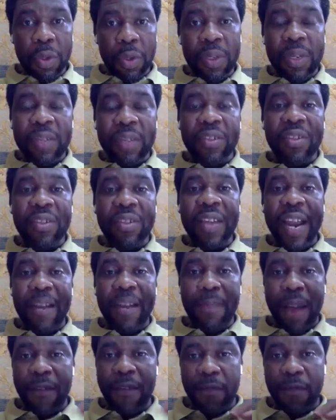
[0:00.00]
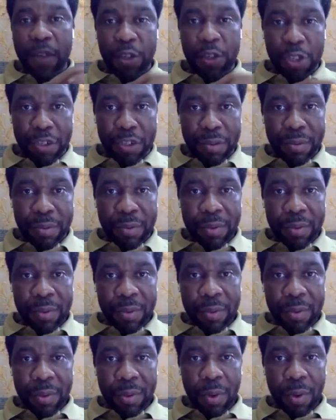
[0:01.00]
to decide my vision
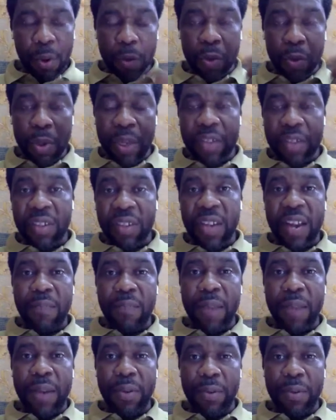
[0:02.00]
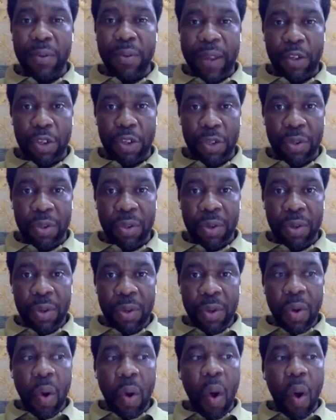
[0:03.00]
or to decide my direction
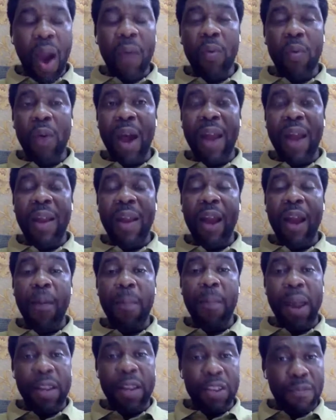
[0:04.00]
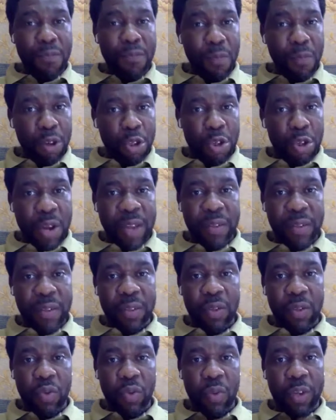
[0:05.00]
or allow my emotional
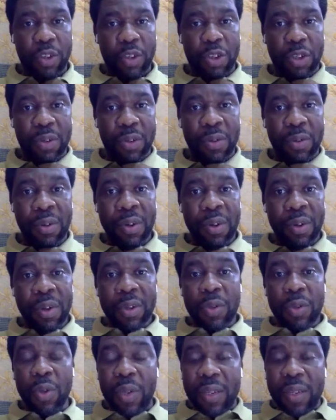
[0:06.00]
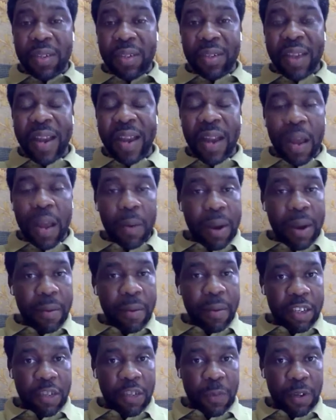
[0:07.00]
situation to decide how I
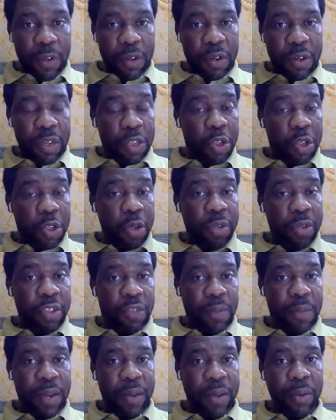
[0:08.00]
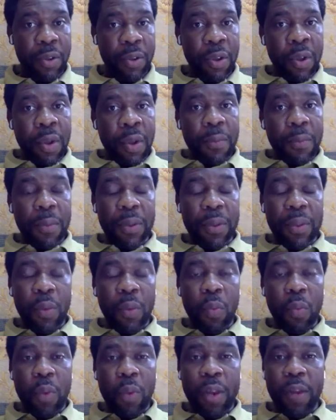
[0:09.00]
respond. The church is mine. But
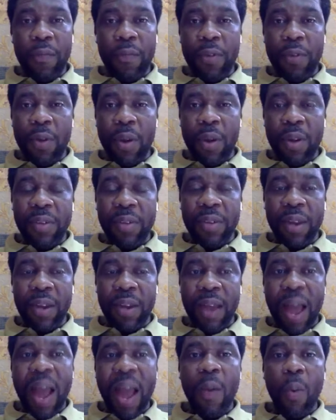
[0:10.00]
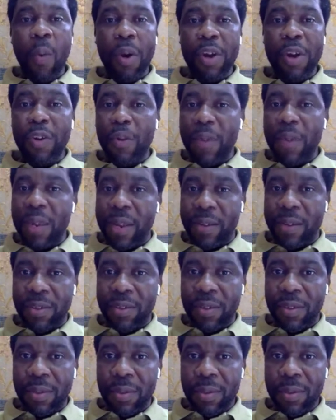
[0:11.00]
the will of God is that I walk in
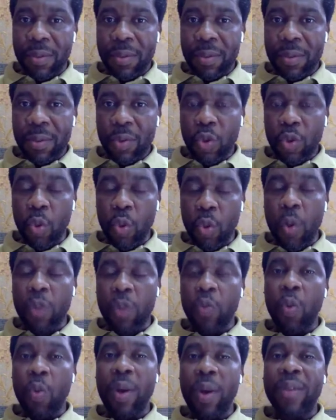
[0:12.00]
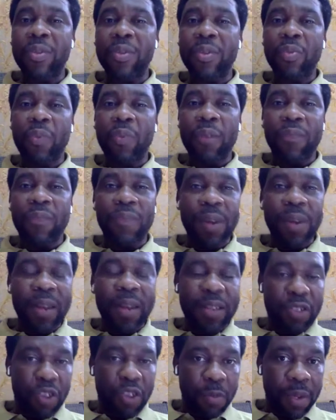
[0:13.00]
obedience towards what is
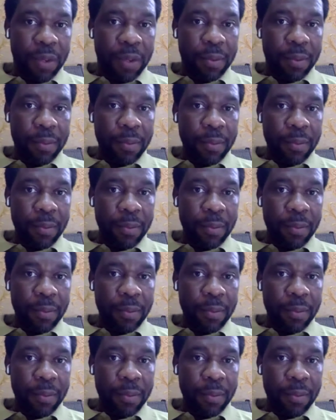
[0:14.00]
revealing to me.